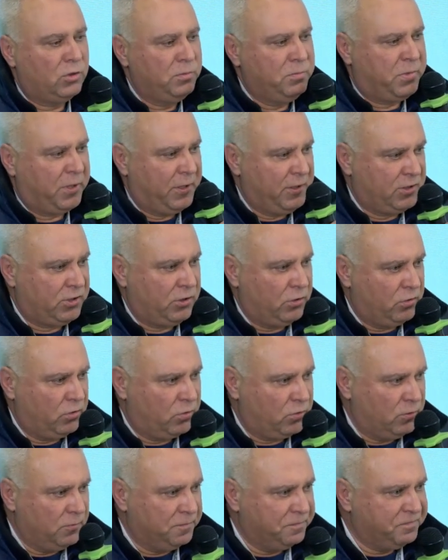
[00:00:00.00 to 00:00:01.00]
are
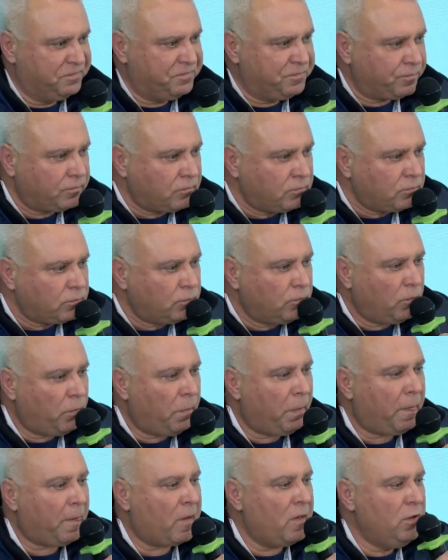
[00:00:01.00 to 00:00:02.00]
affected
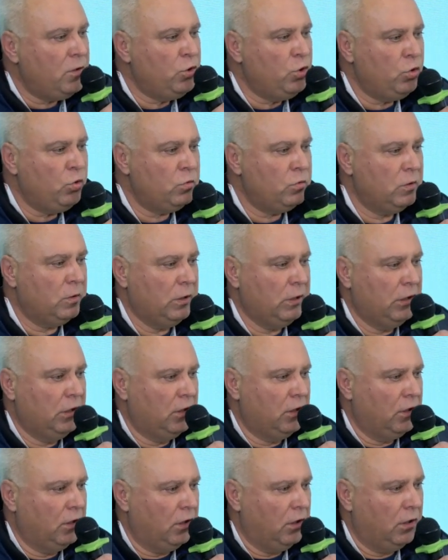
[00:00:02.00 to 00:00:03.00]

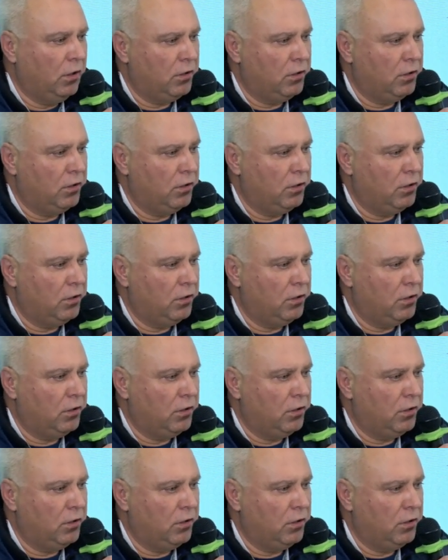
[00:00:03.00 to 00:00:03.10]
and